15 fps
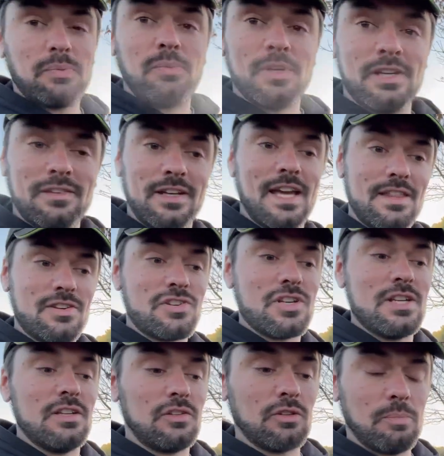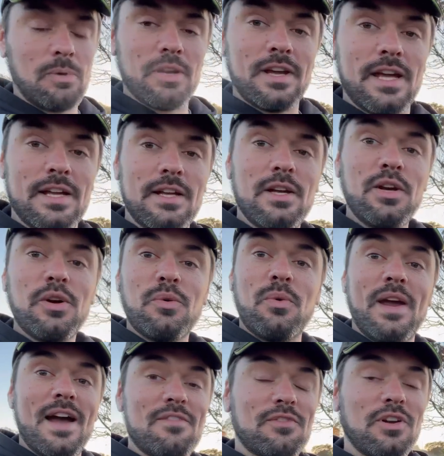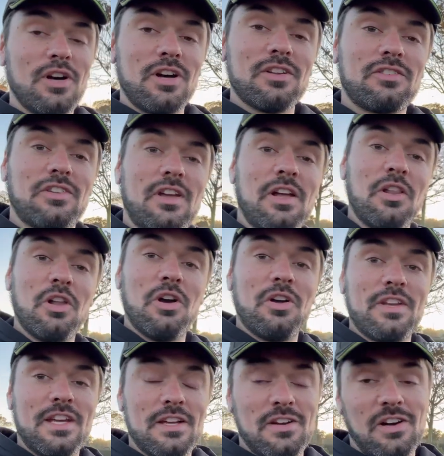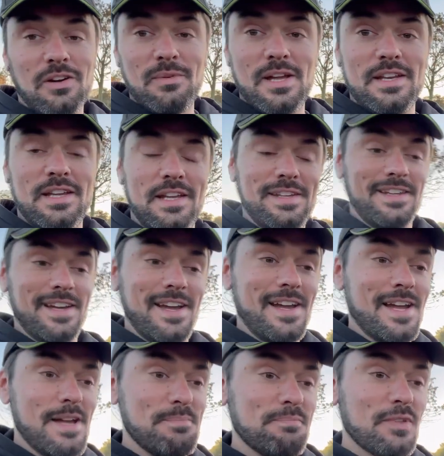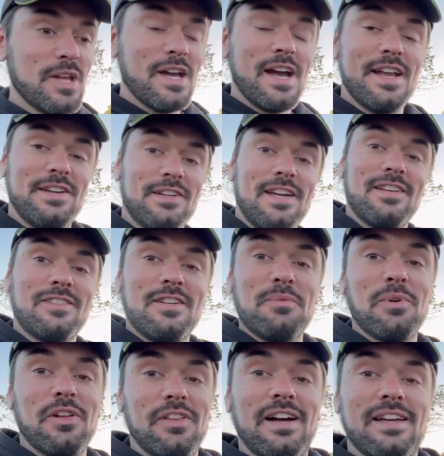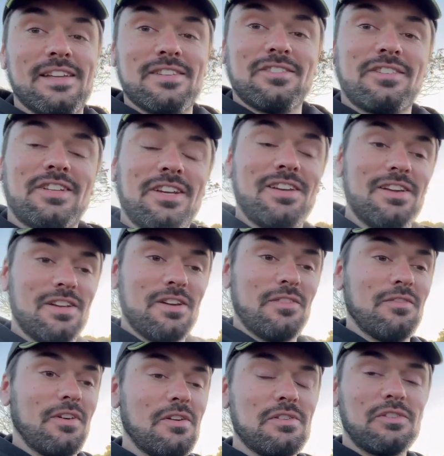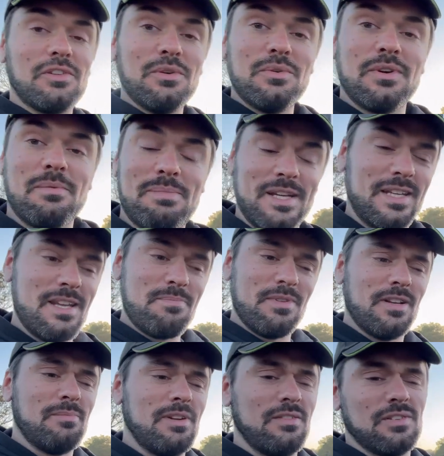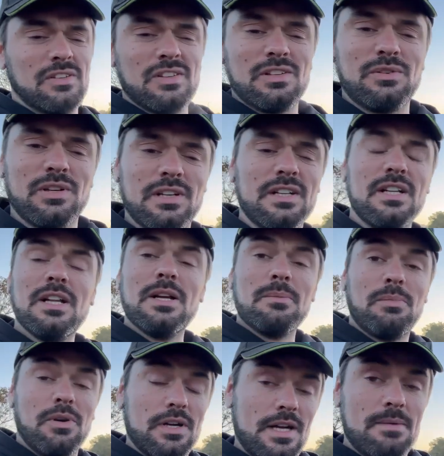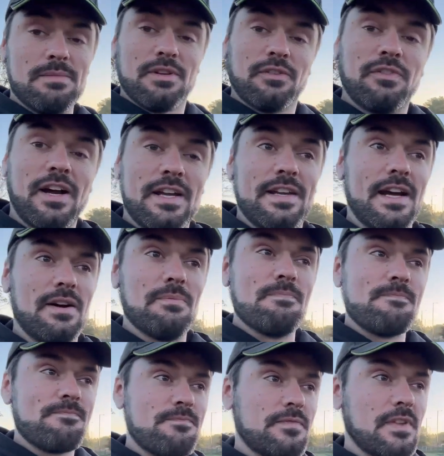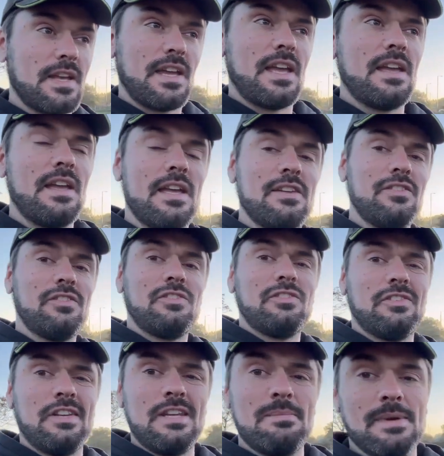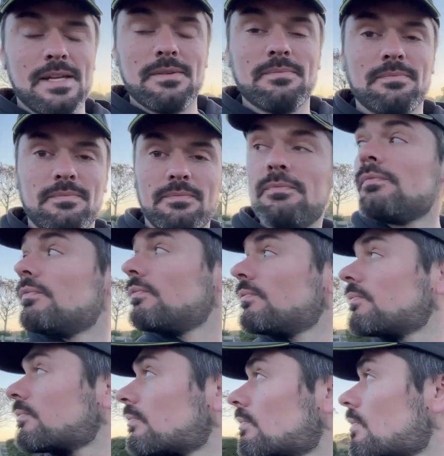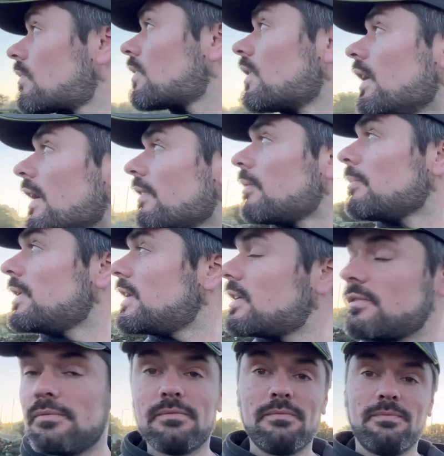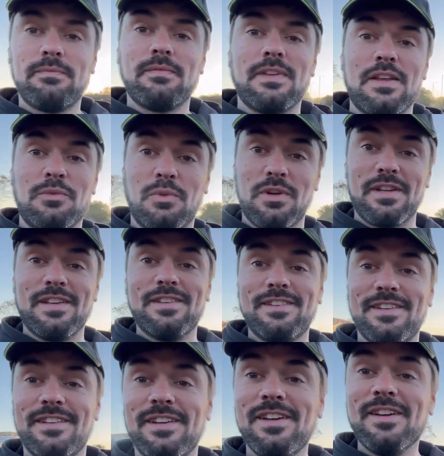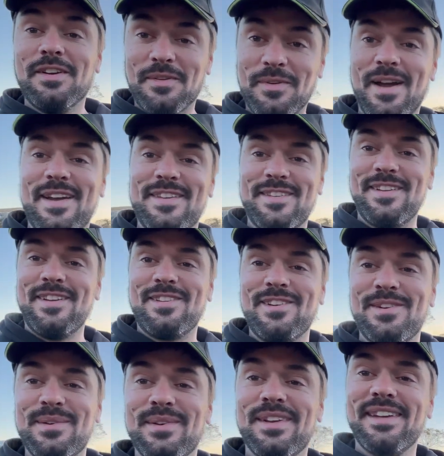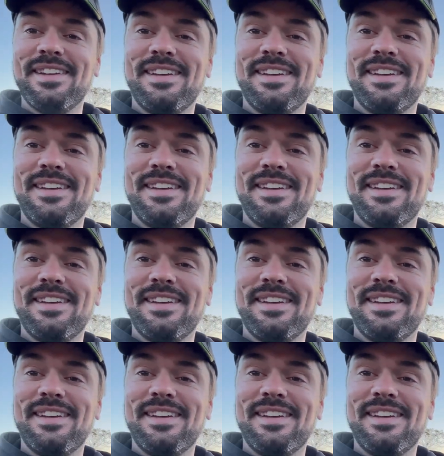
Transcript: We need to get the sheets up on it. We have got a load here already, um, and you'll get to see what that is very soon. I've been keeping it a bit of a secret, but um, you'll find out. It's steaming. At the minute. That's what it is. Right, stay tuned.